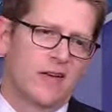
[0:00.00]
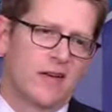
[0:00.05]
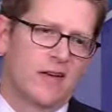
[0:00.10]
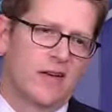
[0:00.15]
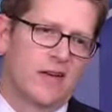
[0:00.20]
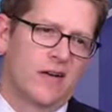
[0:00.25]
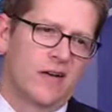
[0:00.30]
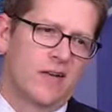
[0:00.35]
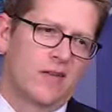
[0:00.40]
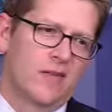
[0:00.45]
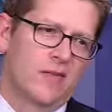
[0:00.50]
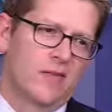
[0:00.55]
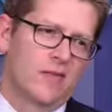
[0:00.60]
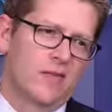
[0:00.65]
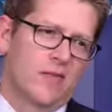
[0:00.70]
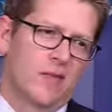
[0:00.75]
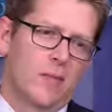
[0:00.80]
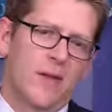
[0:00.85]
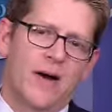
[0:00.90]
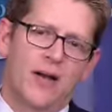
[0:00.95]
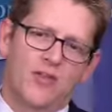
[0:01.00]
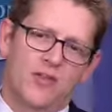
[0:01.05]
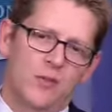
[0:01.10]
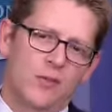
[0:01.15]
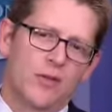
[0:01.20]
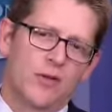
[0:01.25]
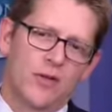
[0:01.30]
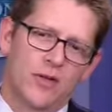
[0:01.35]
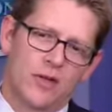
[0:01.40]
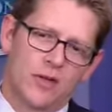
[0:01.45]
the
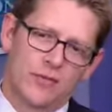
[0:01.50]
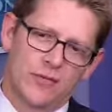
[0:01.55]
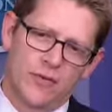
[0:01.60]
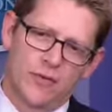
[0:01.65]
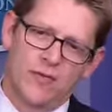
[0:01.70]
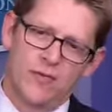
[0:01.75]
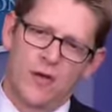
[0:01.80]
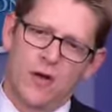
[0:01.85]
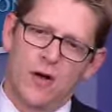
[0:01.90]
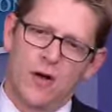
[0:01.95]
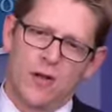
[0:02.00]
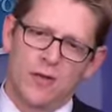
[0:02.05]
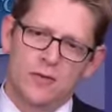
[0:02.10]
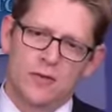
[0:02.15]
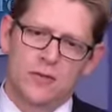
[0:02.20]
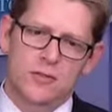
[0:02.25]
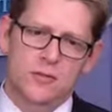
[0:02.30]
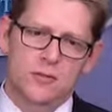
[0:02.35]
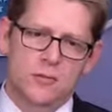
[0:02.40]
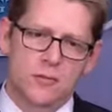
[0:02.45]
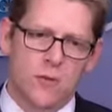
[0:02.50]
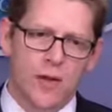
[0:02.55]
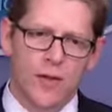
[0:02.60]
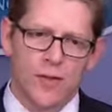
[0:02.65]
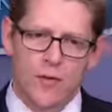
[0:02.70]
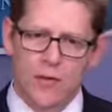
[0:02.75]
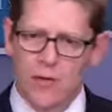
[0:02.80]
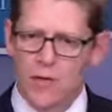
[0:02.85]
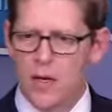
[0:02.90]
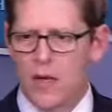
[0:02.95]
possibility of default to
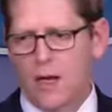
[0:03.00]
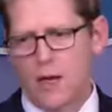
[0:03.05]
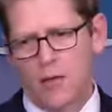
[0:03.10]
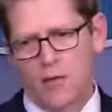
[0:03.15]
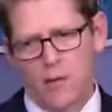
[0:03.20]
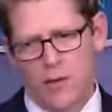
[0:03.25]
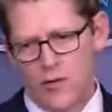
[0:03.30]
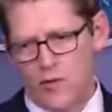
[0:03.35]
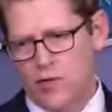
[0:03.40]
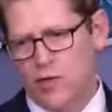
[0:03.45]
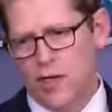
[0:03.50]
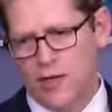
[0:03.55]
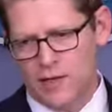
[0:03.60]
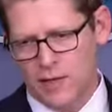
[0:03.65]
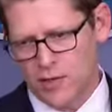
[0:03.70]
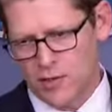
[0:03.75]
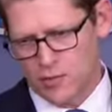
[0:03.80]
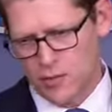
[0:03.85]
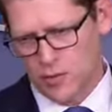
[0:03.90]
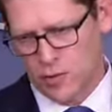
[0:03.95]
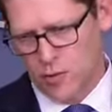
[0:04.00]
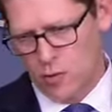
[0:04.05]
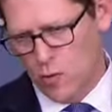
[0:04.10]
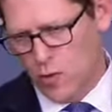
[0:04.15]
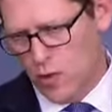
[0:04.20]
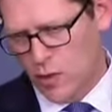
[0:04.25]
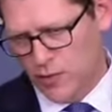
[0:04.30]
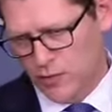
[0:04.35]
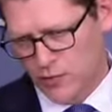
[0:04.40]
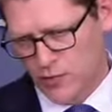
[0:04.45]
whether or not one side gets what it
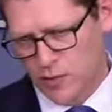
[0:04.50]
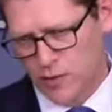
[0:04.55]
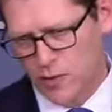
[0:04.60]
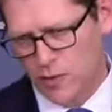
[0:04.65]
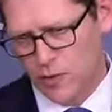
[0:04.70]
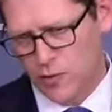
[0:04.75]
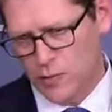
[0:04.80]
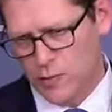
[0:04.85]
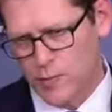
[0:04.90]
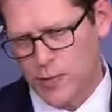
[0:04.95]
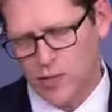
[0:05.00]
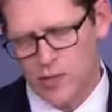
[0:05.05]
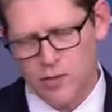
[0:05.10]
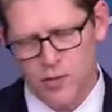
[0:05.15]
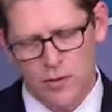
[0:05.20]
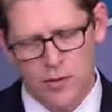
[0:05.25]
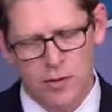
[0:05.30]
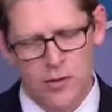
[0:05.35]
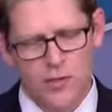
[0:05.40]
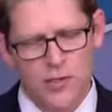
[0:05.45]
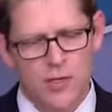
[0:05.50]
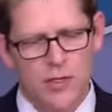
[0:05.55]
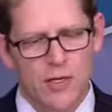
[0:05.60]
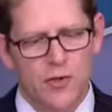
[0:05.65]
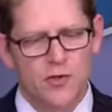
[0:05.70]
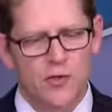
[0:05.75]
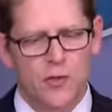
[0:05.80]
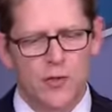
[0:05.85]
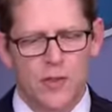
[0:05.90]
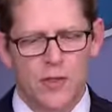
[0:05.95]
wants in those budget
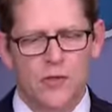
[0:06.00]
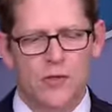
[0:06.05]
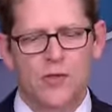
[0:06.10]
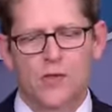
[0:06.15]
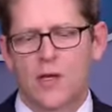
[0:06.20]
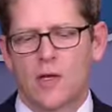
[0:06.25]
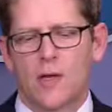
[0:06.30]
negotiations. Because